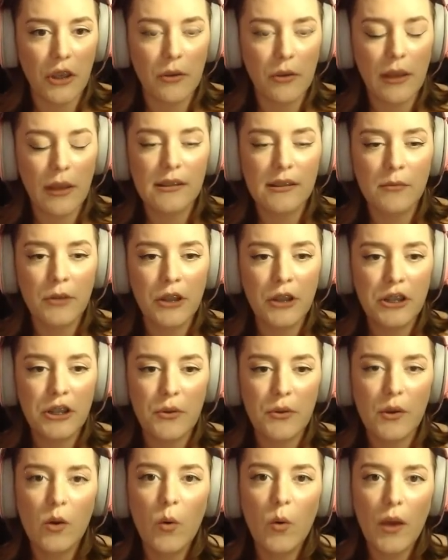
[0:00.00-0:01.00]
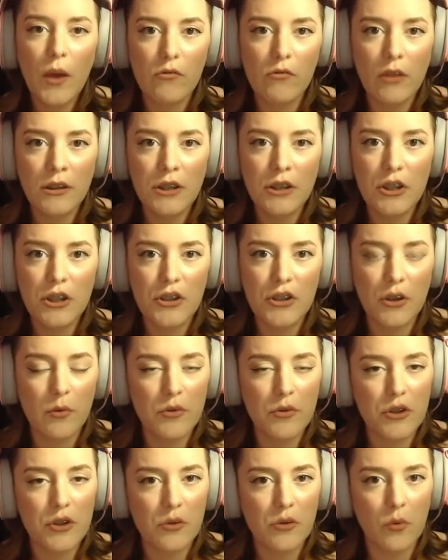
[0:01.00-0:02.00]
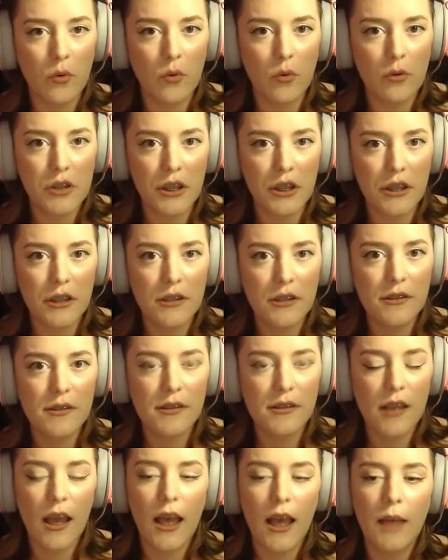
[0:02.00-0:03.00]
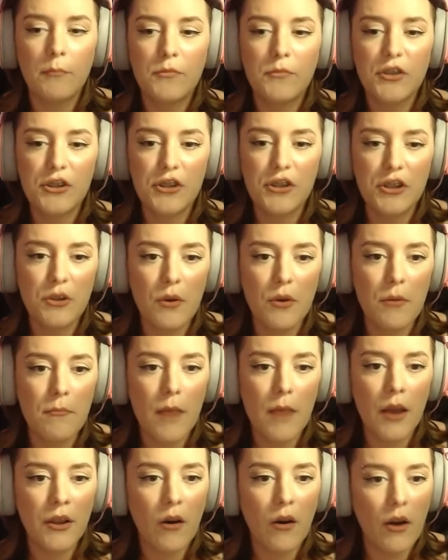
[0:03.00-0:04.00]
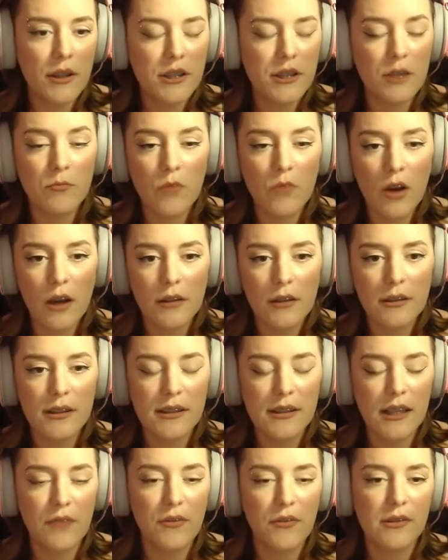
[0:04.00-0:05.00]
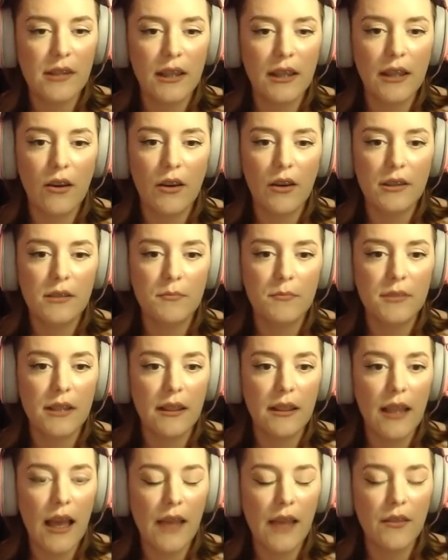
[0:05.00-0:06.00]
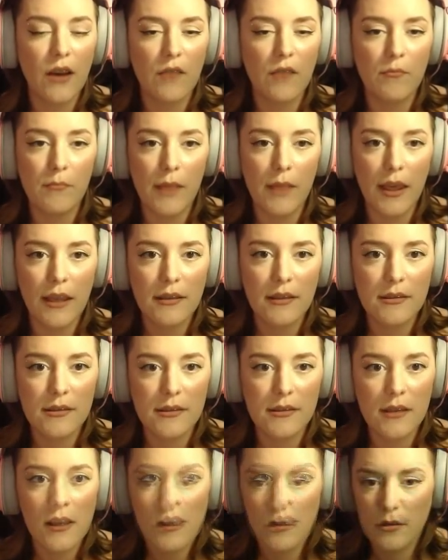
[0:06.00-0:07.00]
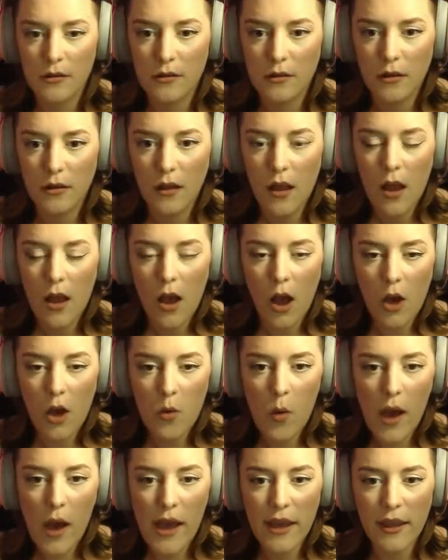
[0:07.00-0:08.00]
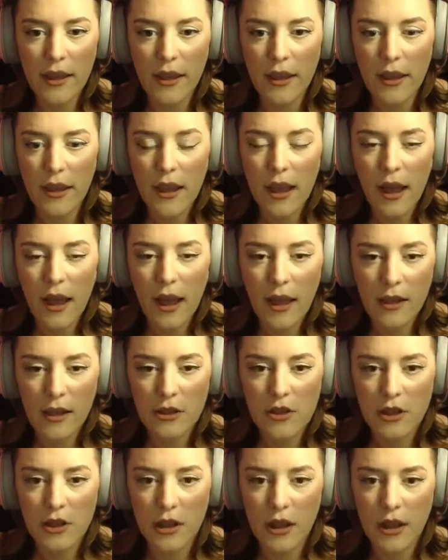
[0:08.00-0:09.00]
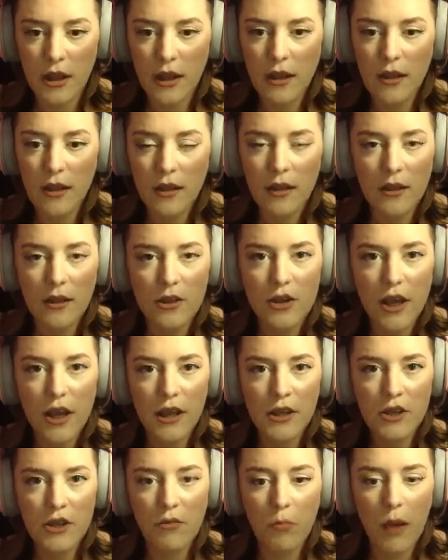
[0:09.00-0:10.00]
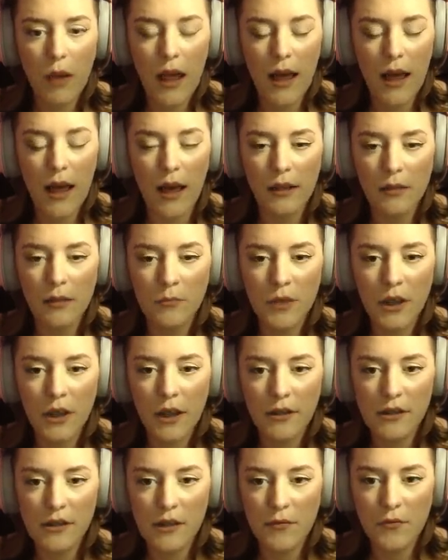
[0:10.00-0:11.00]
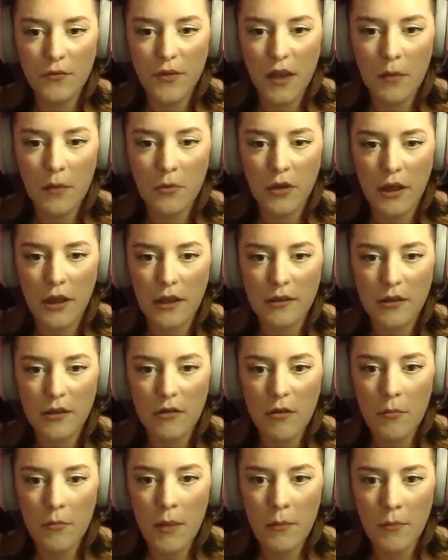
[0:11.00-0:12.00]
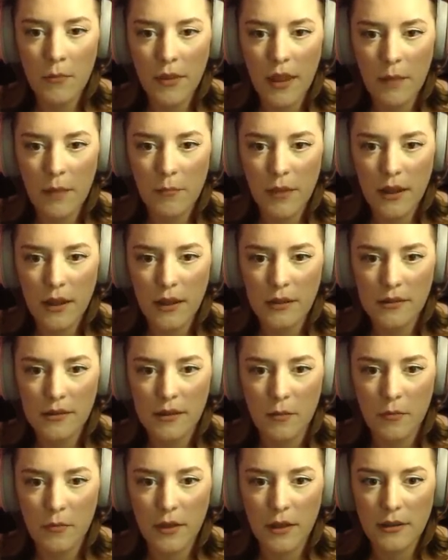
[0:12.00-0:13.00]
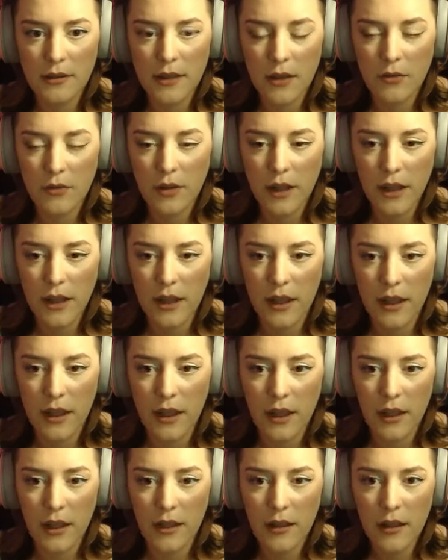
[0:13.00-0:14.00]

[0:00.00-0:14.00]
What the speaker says: is I'm going to do a quick run to the soldiers' quarters, just to do an item run to see if there's any items in there that I've missed. Oh wait, actually, change of plan. I'm going to go to the infirmary because I remember there being something down here